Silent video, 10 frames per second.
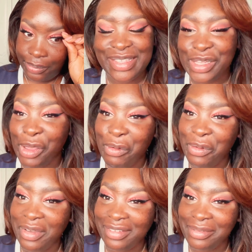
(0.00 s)

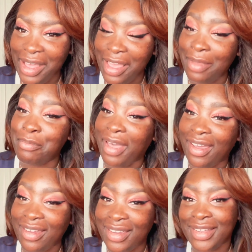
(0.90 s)
So I am
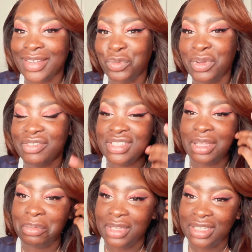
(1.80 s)
back with
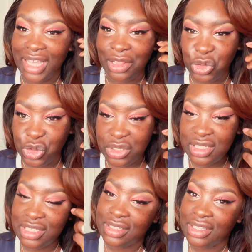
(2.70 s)
something that looks
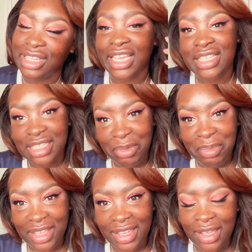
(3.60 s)
like
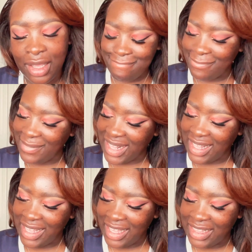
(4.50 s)
something.
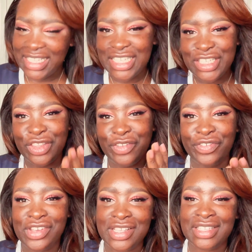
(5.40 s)
This is not the
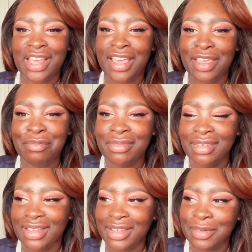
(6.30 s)
first time
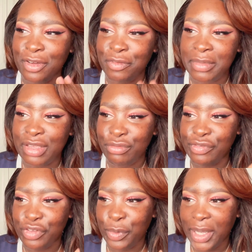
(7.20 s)
of me
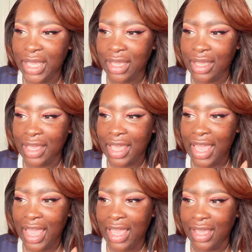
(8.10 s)
reviewing
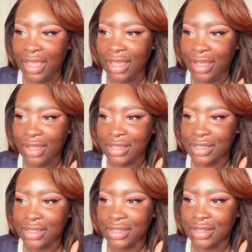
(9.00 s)
a
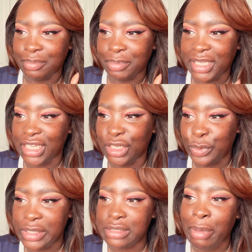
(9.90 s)

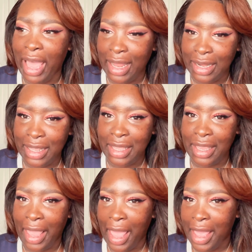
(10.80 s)
P.Louise
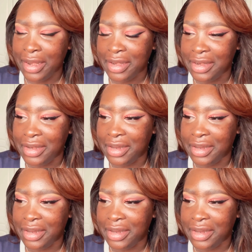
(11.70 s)
palette, and